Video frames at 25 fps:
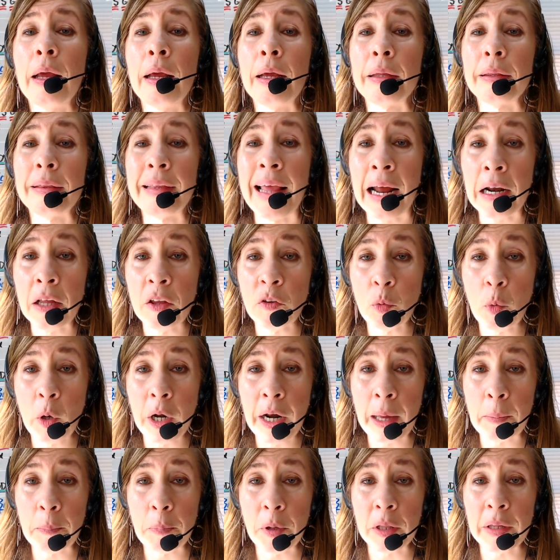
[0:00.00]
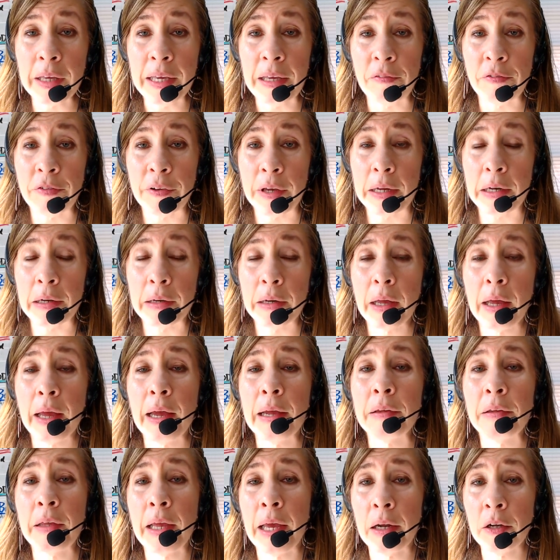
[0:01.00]
That is what I believe in,
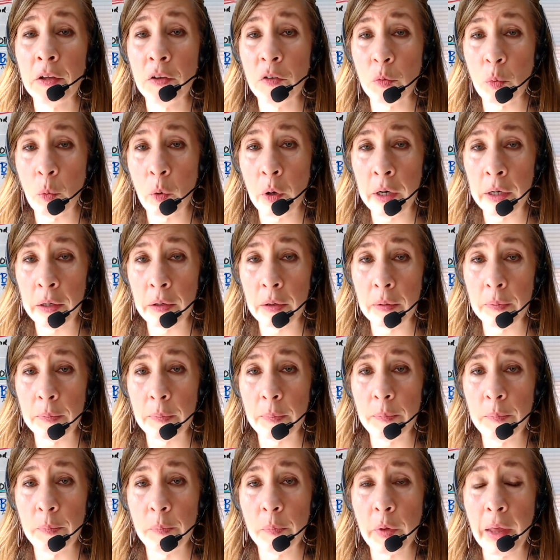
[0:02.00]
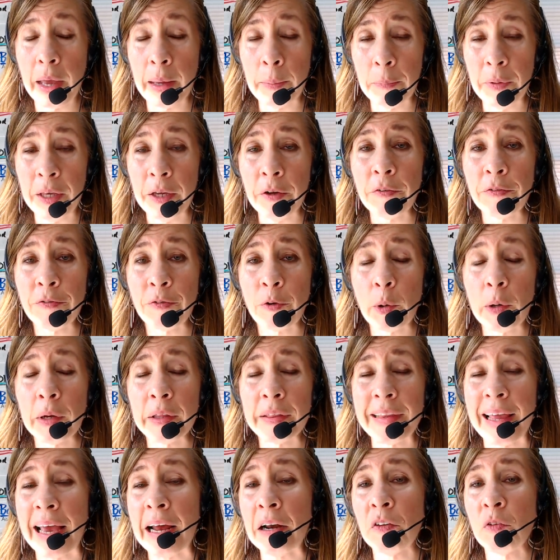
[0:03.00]
and that is what I'm here for, and
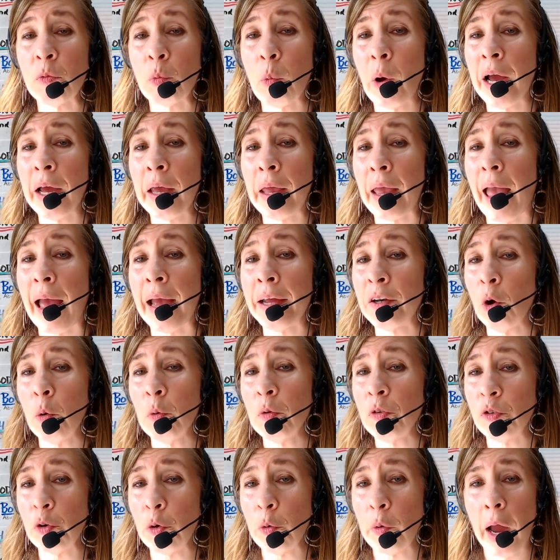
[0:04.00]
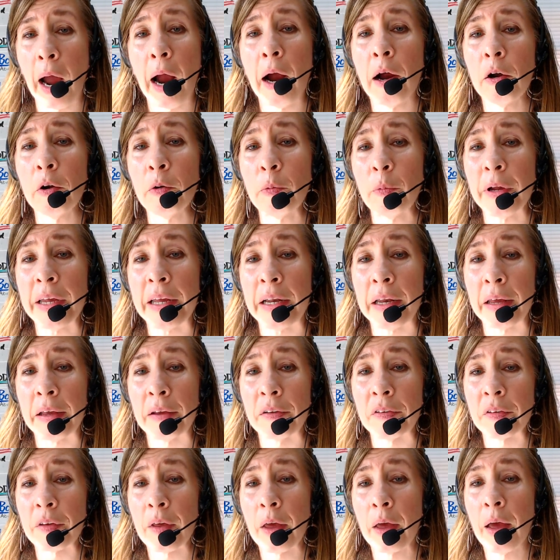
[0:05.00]
that is why I don't do card readings.